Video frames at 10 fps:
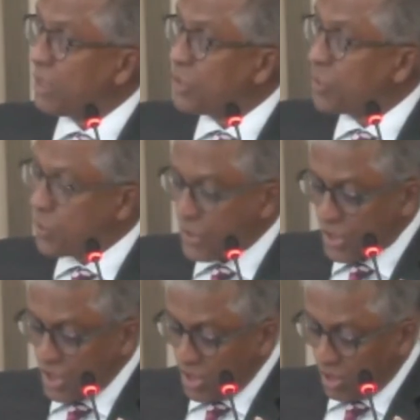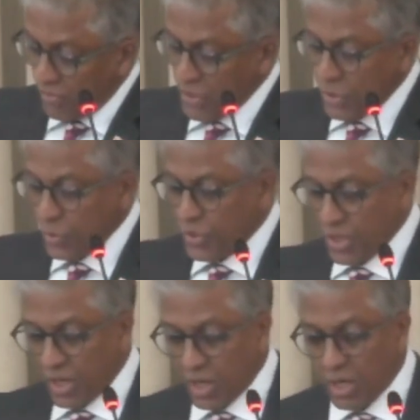use of the user
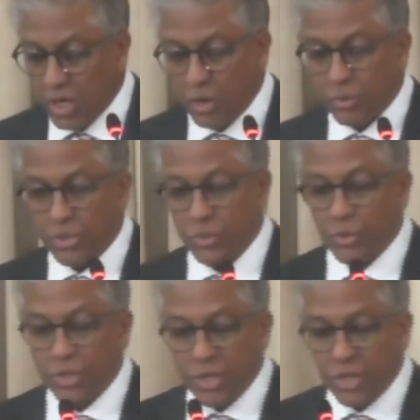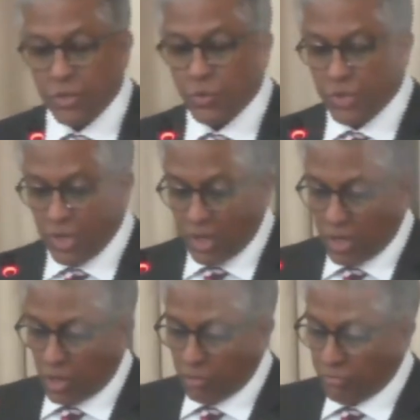account, unique user
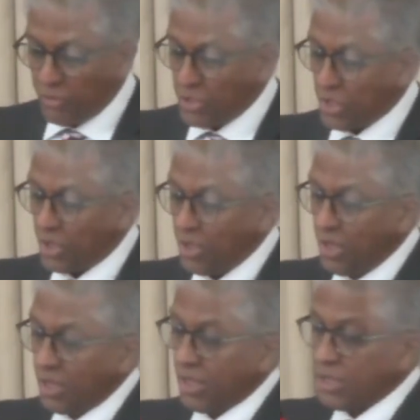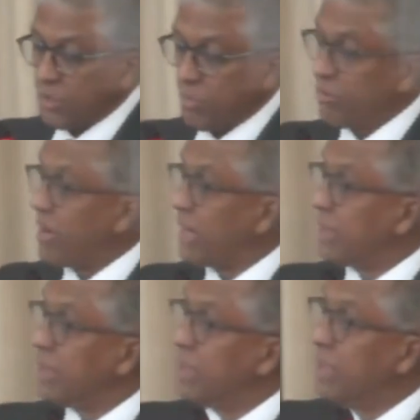account feature that is
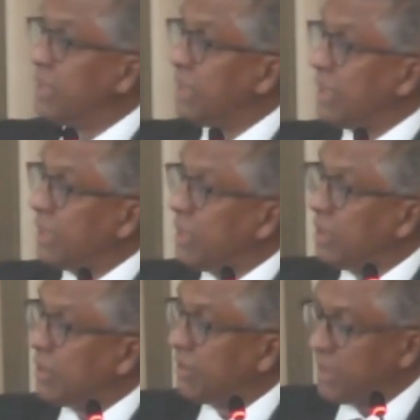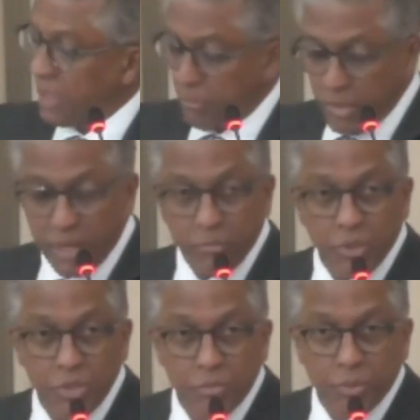provided in the
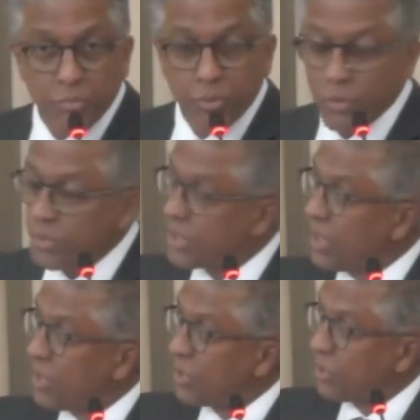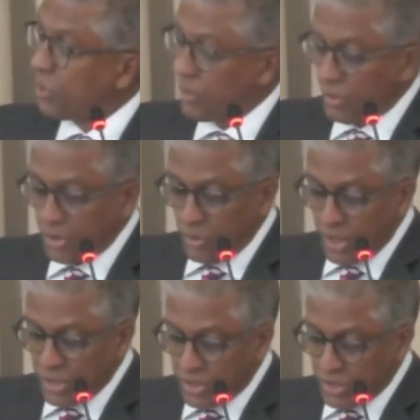amendments proposed to the
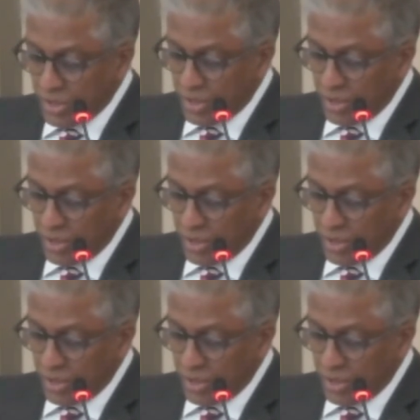Registrar